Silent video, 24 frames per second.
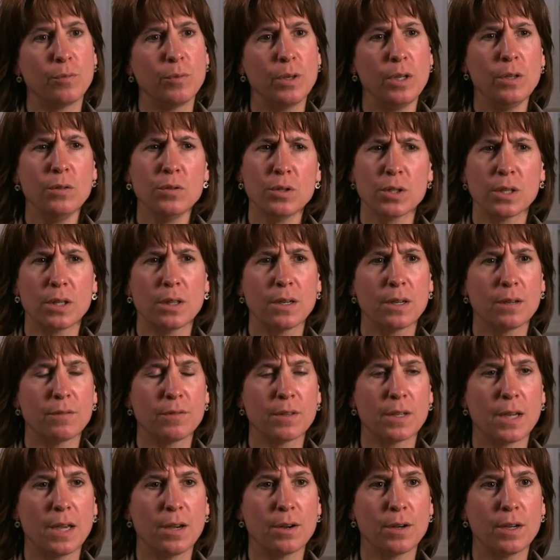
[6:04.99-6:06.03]
we usually think of
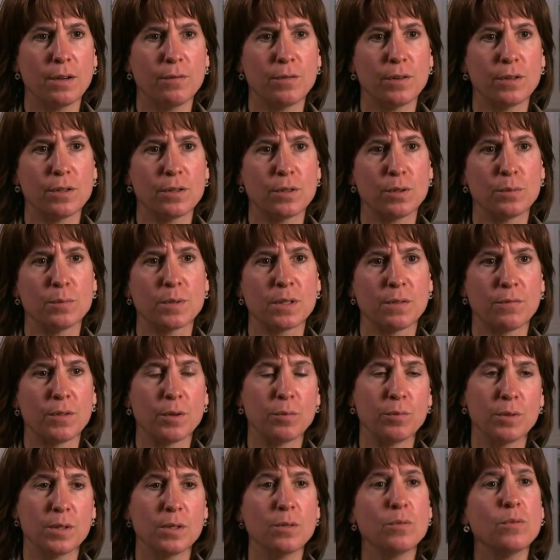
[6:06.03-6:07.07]
the caregiver in terms of the
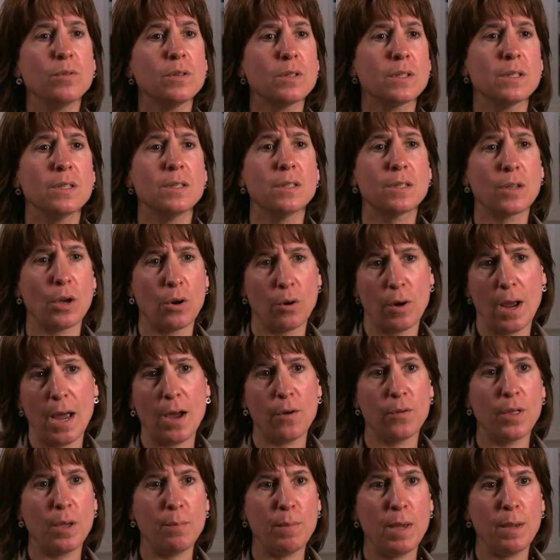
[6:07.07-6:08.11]
resources or
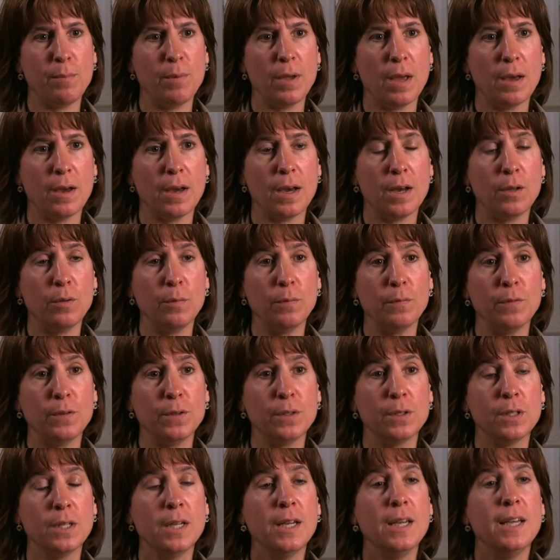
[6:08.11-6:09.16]
how they may be
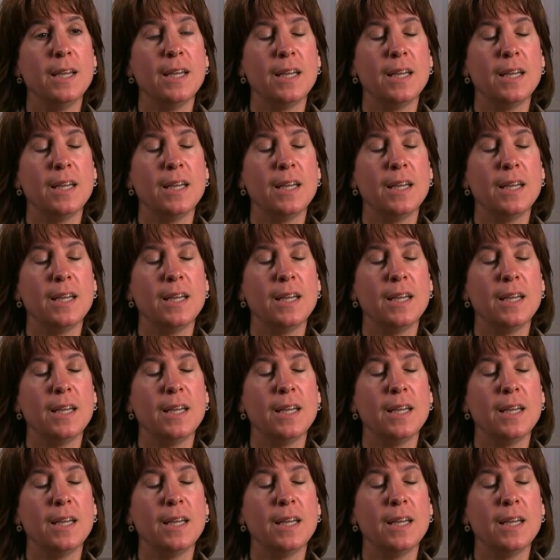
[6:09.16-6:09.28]
helpful,